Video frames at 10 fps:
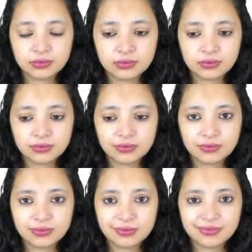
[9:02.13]

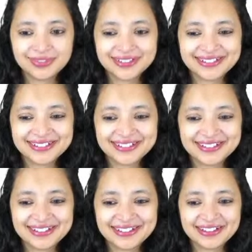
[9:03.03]

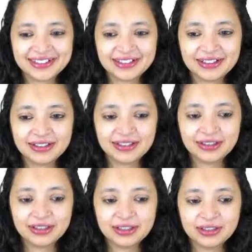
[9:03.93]
[no speech]